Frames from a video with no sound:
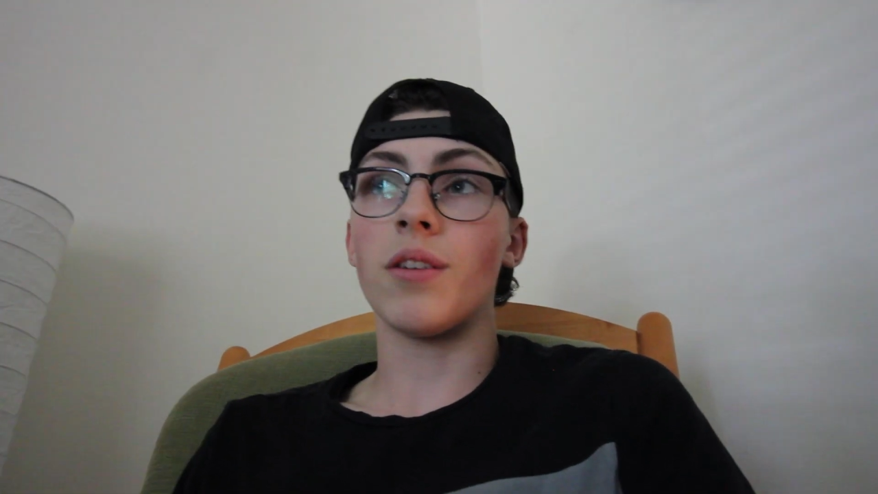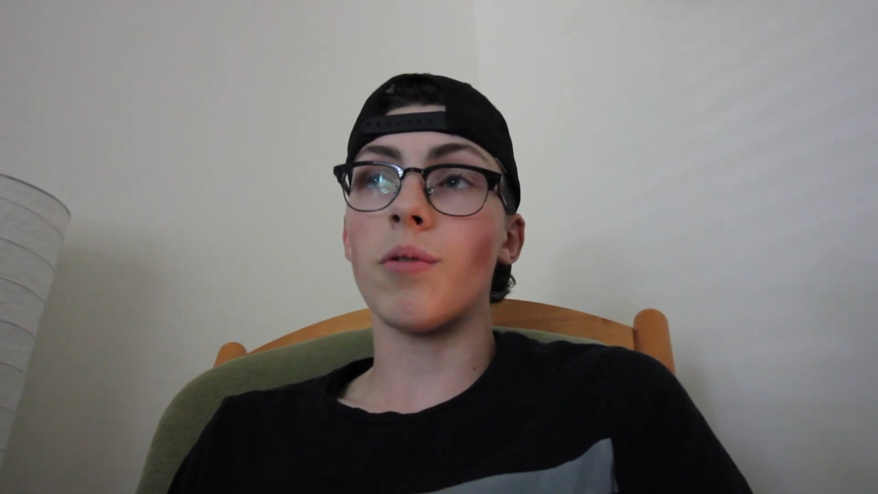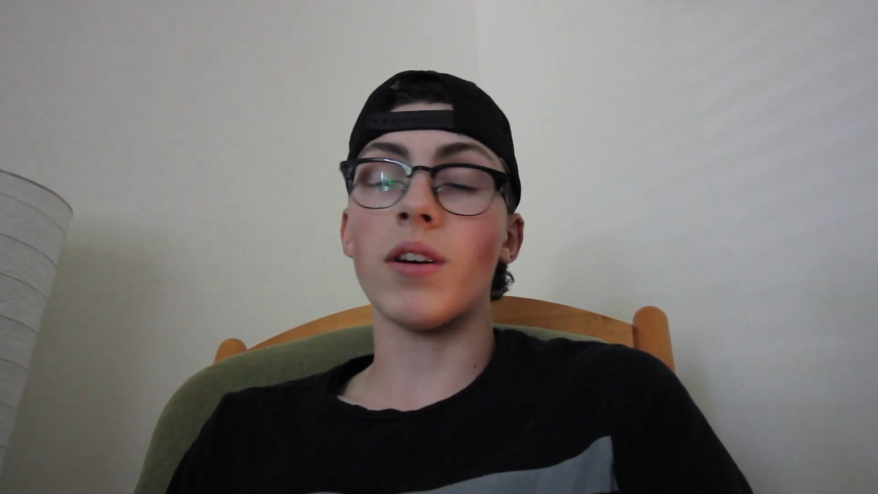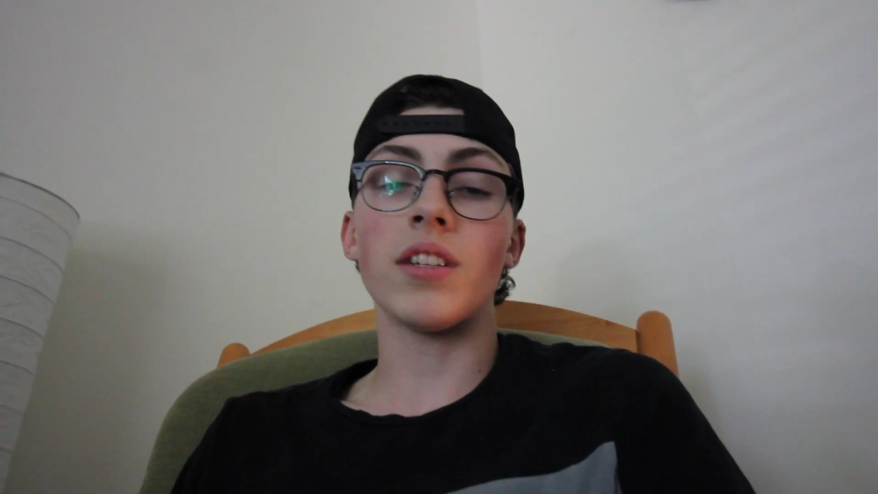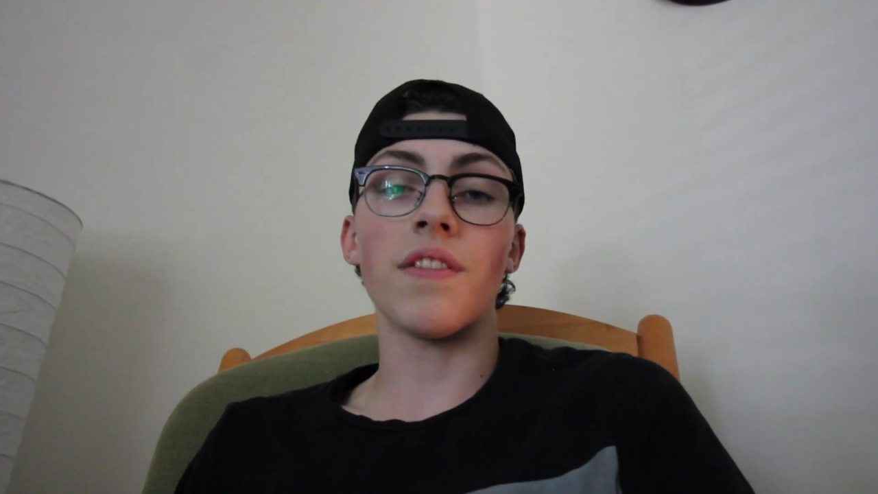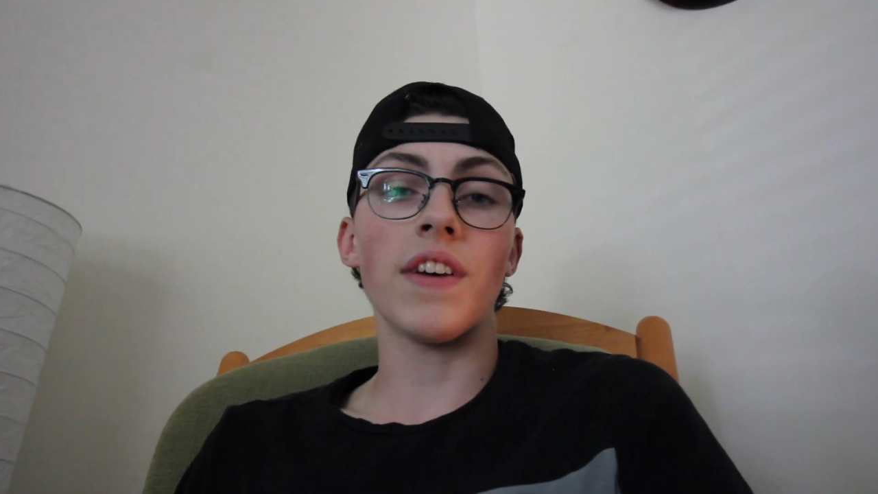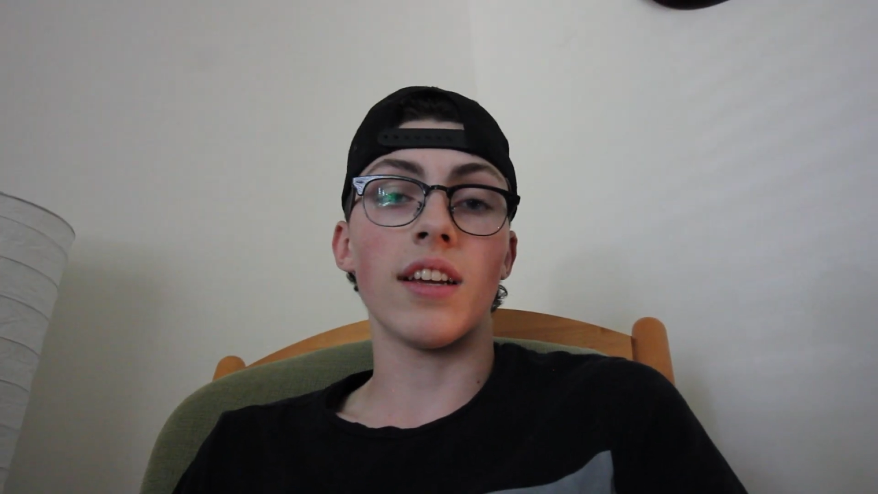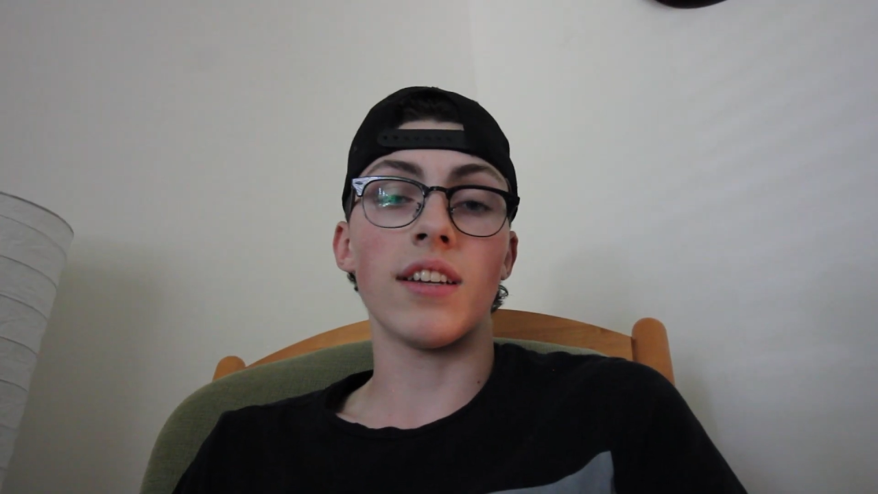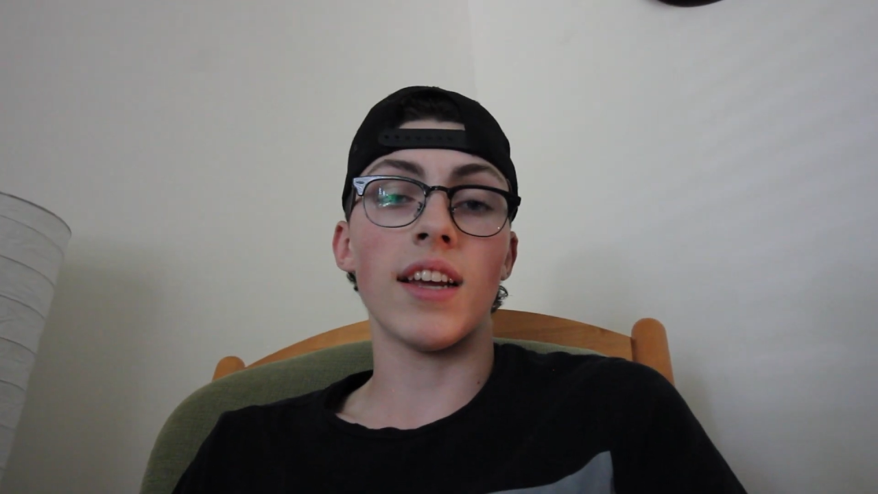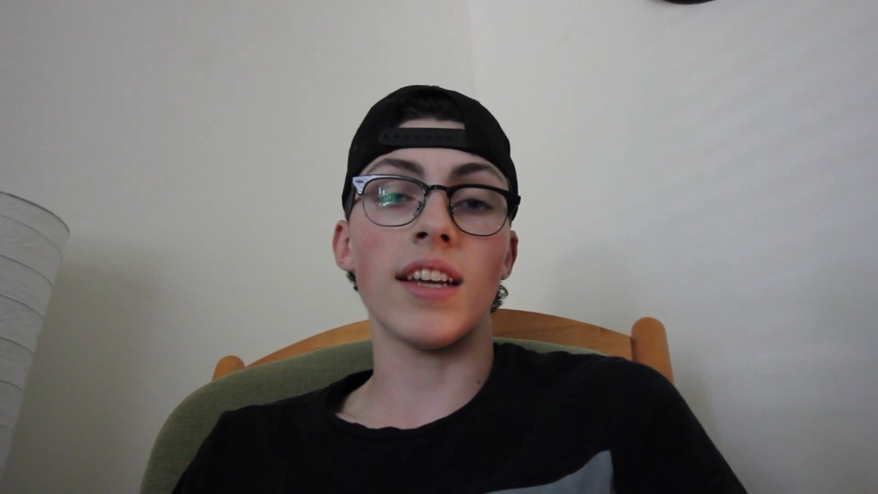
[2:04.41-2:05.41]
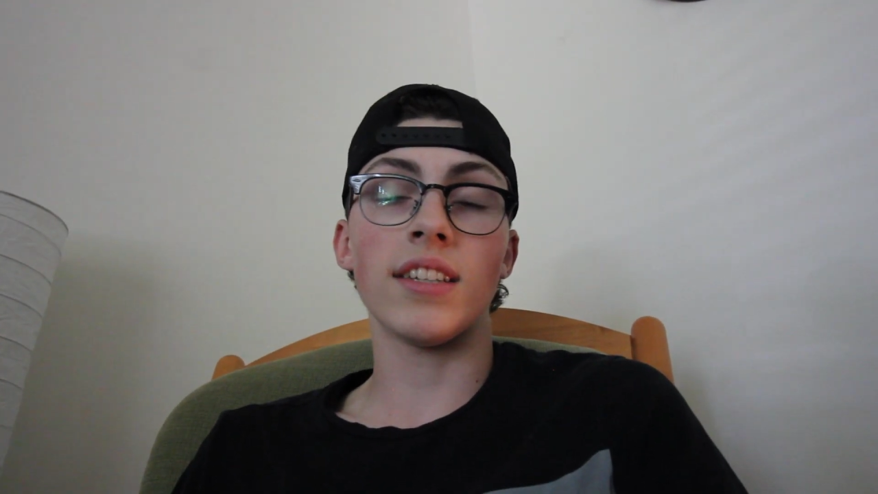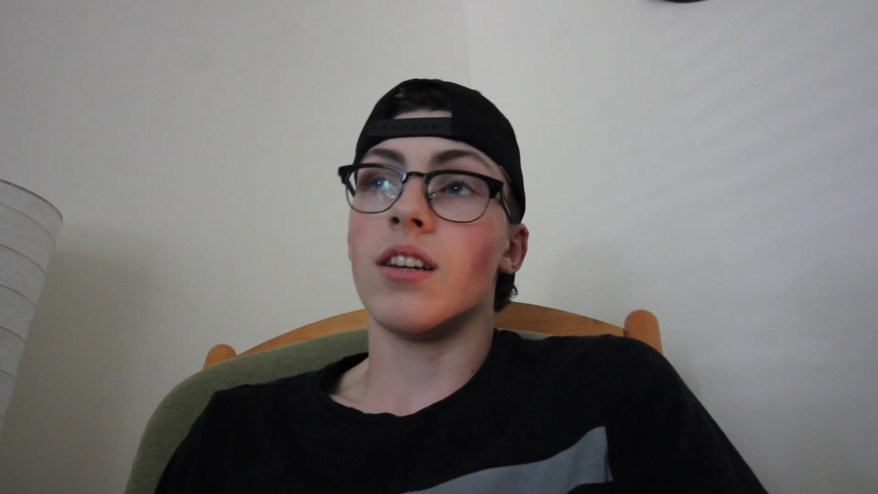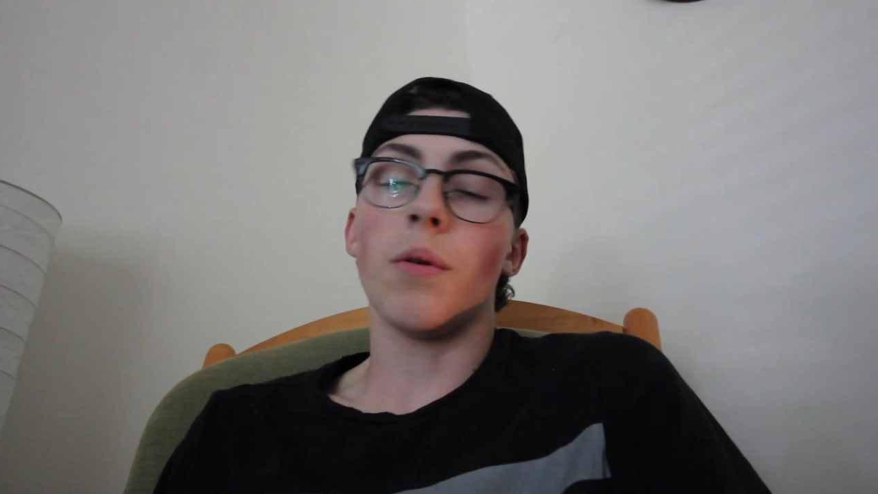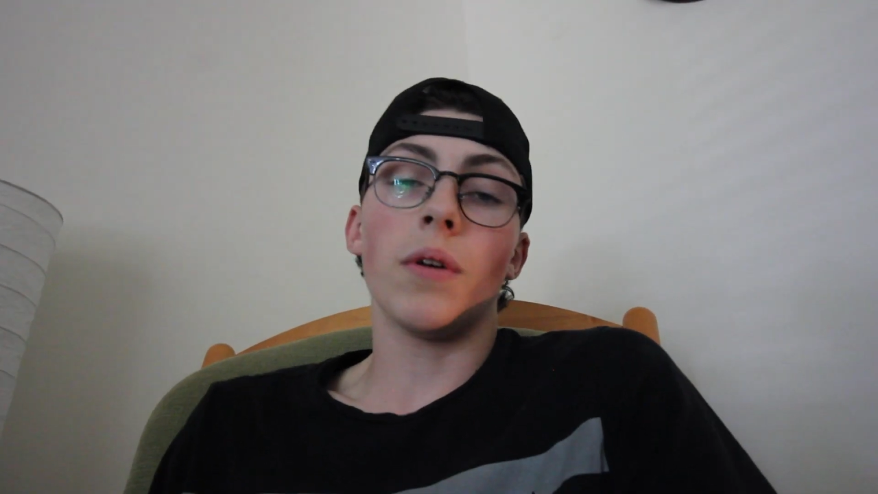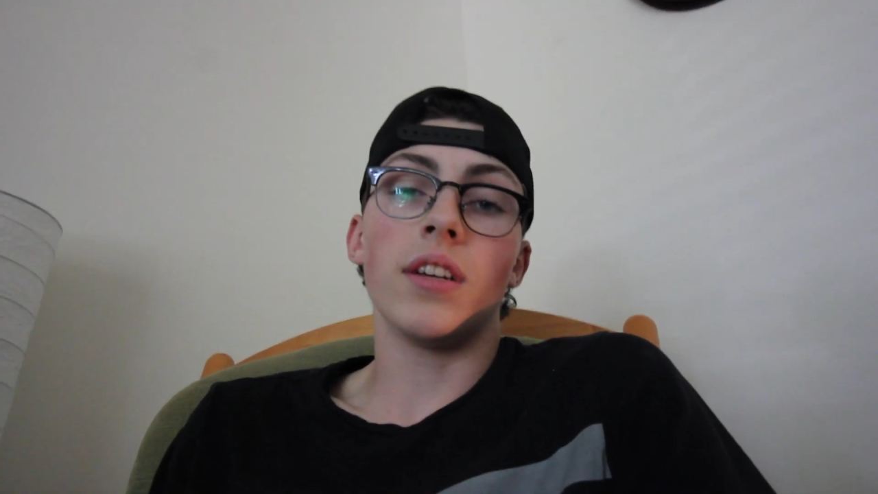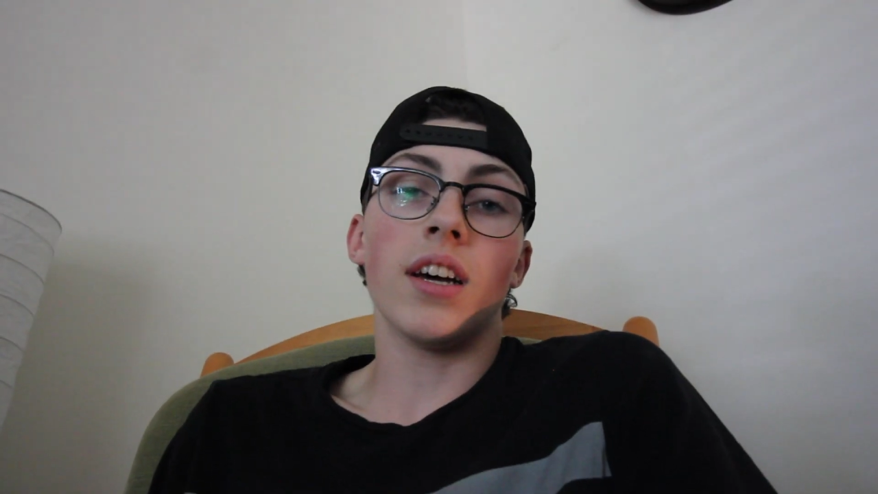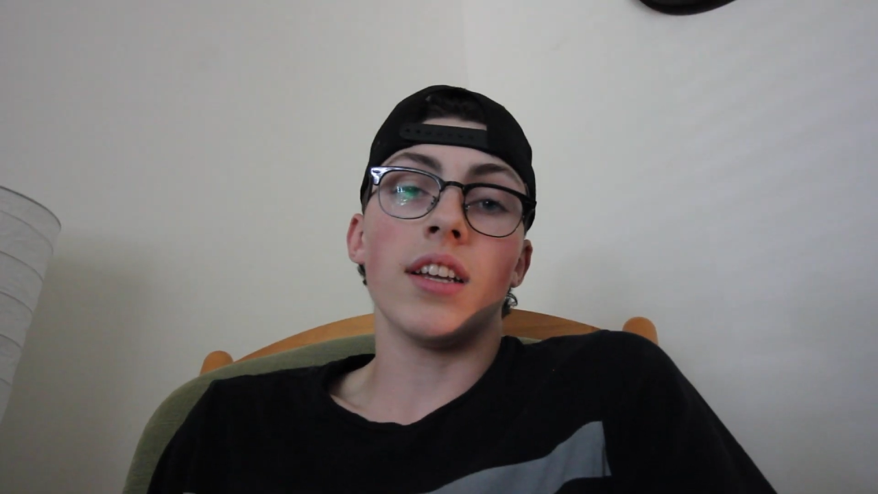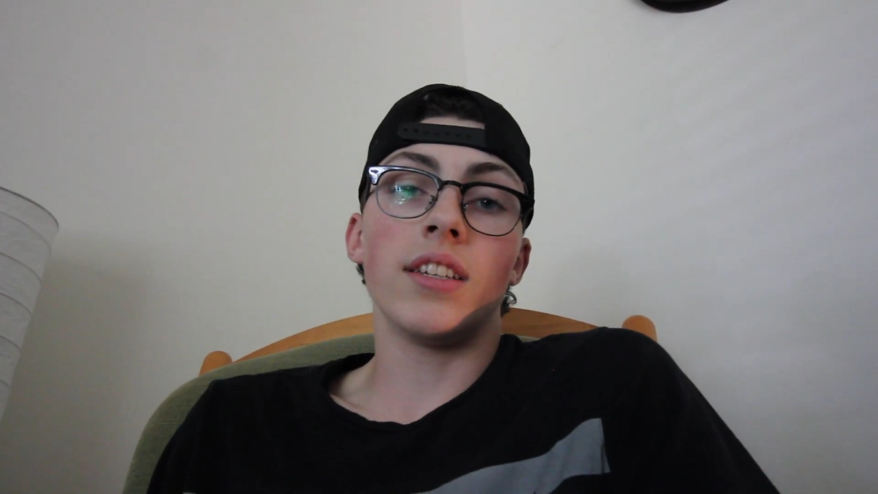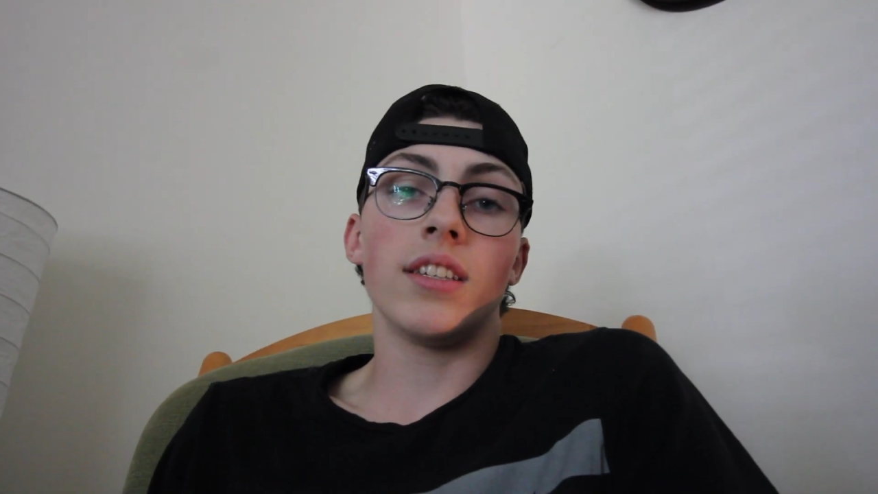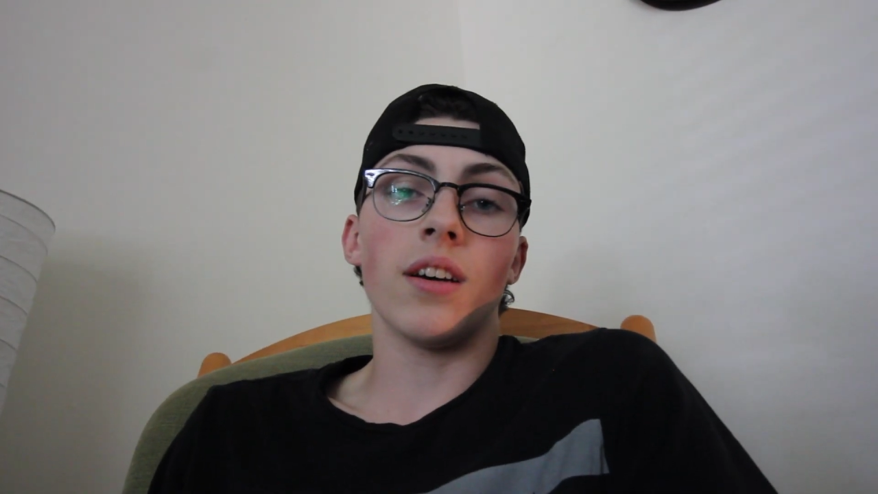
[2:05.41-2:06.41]
Who wants to fail a test? No one
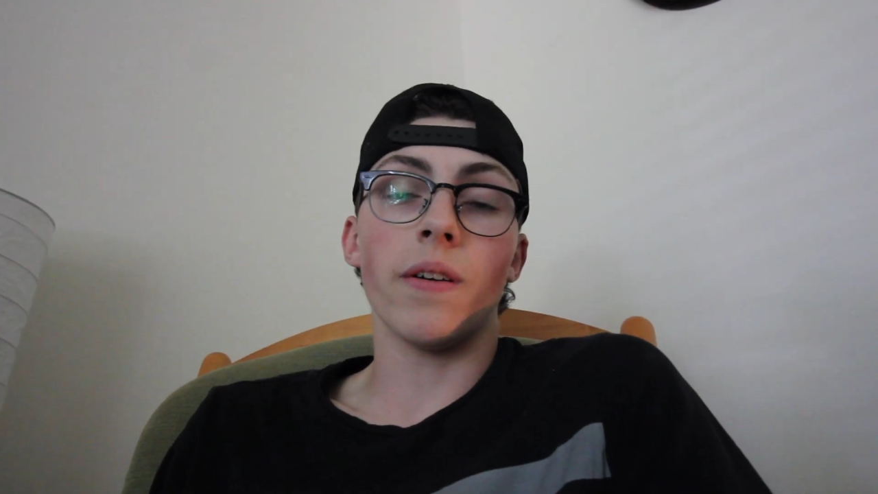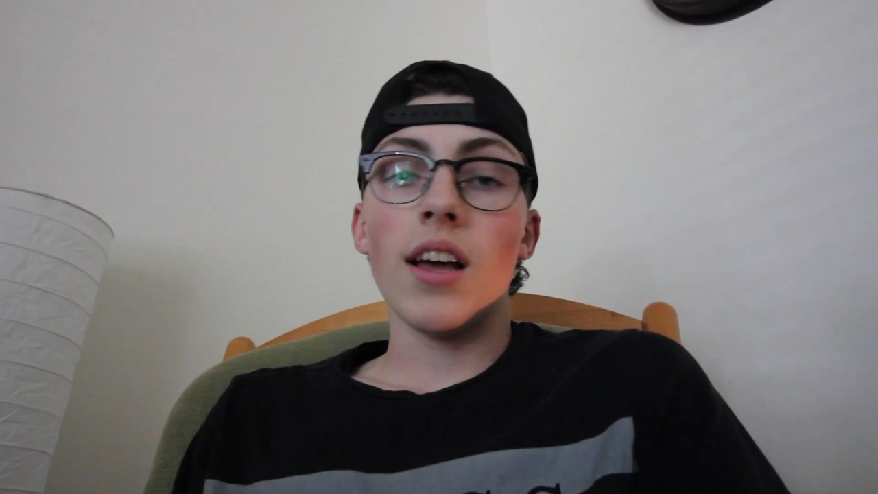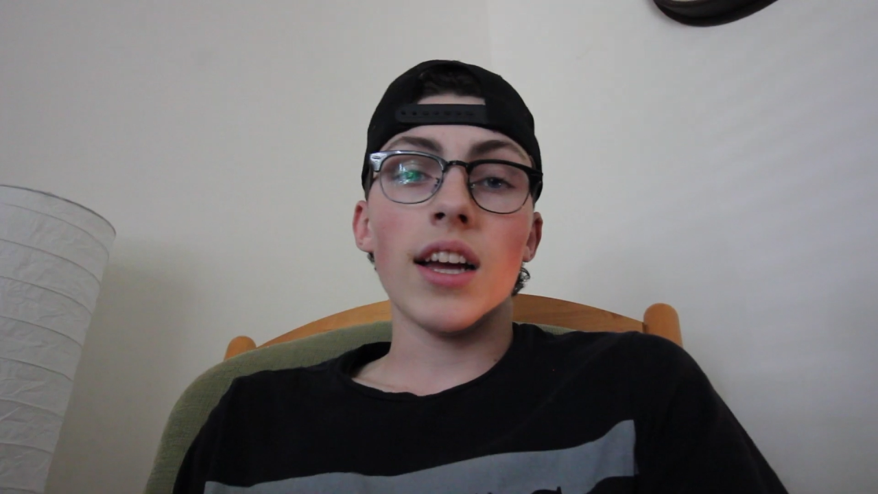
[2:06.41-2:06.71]
does, so.